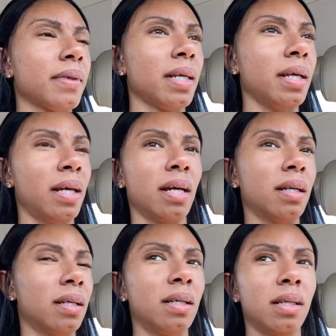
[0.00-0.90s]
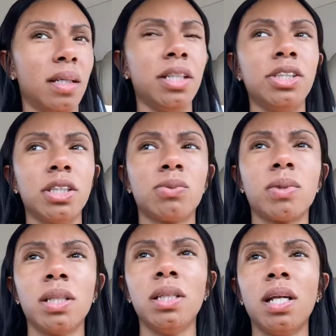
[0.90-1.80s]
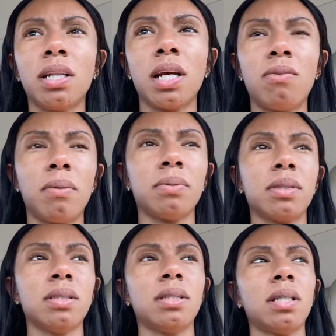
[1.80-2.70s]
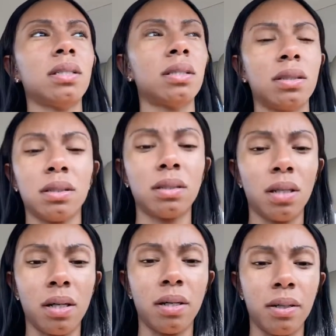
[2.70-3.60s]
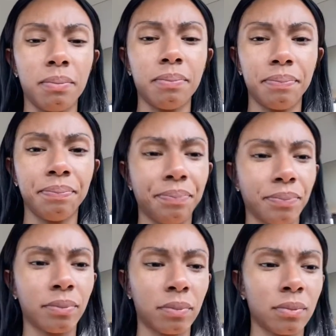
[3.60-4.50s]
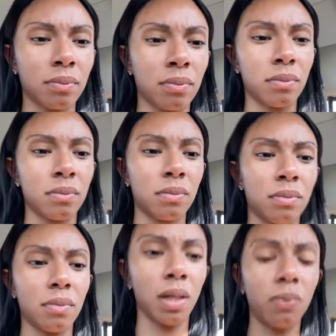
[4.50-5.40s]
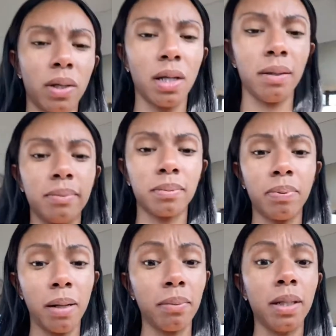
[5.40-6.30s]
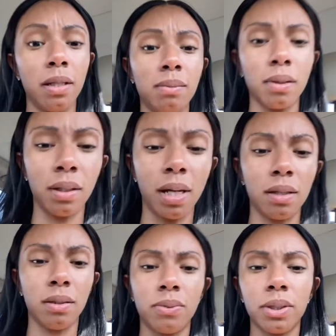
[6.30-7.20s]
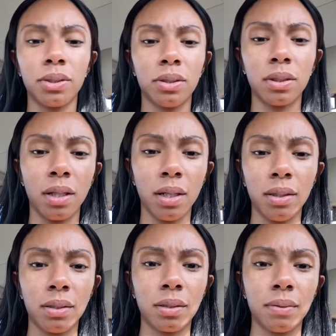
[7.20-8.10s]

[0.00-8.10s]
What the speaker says: And he just really needed that representation that would have probably helped a lot in the Richardson case.